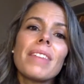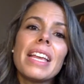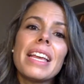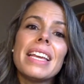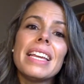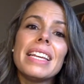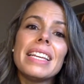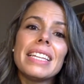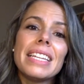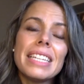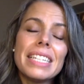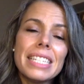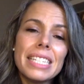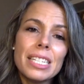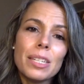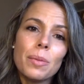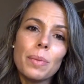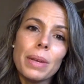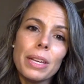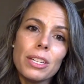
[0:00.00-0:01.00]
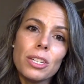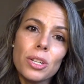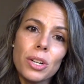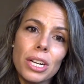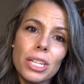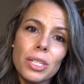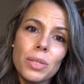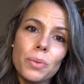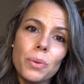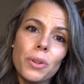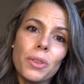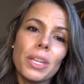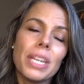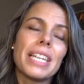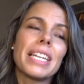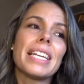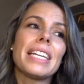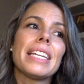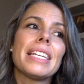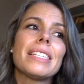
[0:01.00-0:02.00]
He needs to be trustworthy,
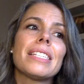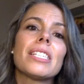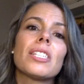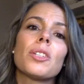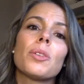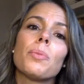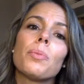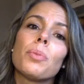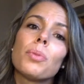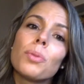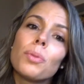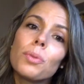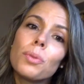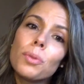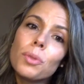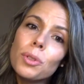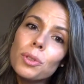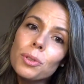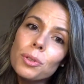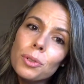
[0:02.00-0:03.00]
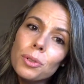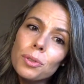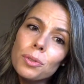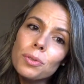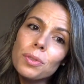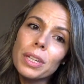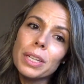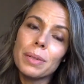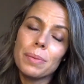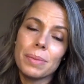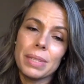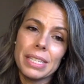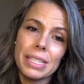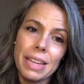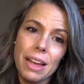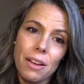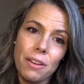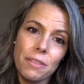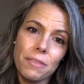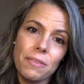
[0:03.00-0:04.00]
and he needs to prove
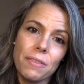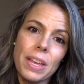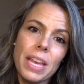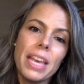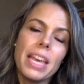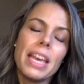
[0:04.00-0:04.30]
himself.